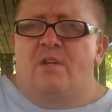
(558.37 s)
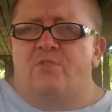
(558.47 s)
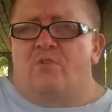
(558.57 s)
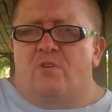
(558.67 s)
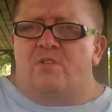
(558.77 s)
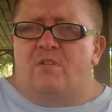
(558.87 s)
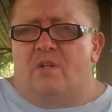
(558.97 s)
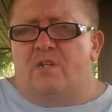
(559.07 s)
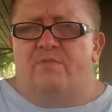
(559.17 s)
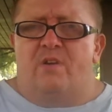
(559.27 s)
sort of
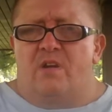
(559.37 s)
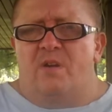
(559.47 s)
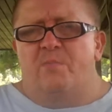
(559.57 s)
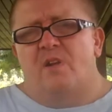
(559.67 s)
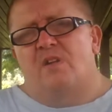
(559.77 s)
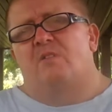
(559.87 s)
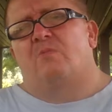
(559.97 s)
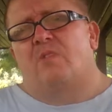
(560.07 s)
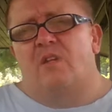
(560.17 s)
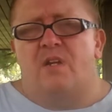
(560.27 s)
selective hearing, but I
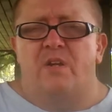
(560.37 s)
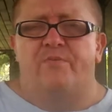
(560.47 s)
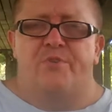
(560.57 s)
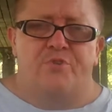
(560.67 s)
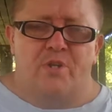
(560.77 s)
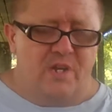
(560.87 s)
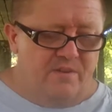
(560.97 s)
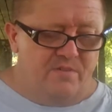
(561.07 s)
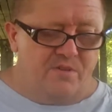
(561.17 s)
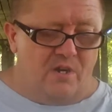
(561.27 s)
don't think I officially
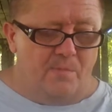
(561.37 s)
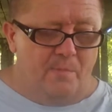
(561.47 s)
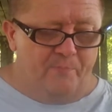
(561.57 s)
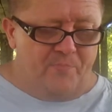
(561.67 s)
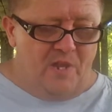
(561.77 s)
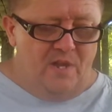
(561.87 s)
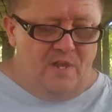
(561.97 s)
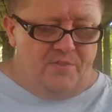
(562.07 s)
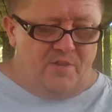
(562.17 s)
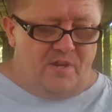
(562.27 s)
gave the term.
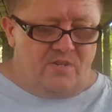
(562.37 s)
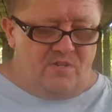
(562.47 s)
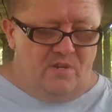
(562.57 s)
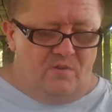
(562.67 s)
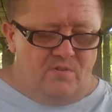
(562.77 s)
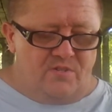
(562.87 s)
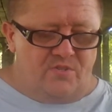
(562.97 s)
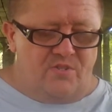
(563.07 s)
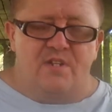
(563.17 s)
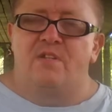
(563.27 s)
That is known as
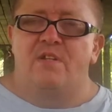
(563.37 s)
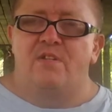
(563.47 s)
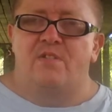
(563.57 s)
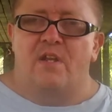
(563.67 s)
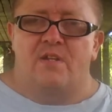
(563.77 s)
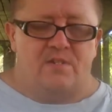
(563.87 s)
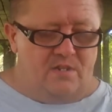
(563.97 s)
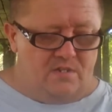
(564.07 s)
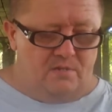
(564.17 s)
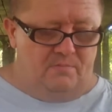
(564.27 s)

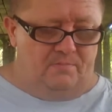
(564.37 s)
CTCSS.